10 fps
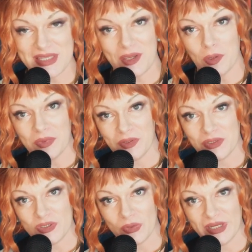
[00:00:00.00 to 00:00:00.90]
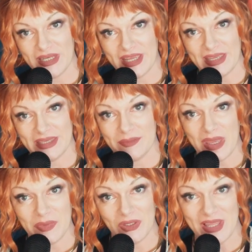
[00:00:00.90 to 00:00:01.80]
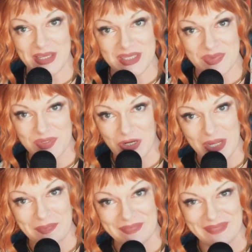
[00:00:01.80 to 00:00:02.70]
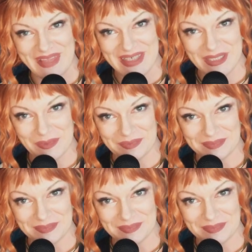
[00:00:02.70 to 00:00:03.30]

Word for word: I hope you enjoyed, and maybe you'll like and subscribe. Thank you.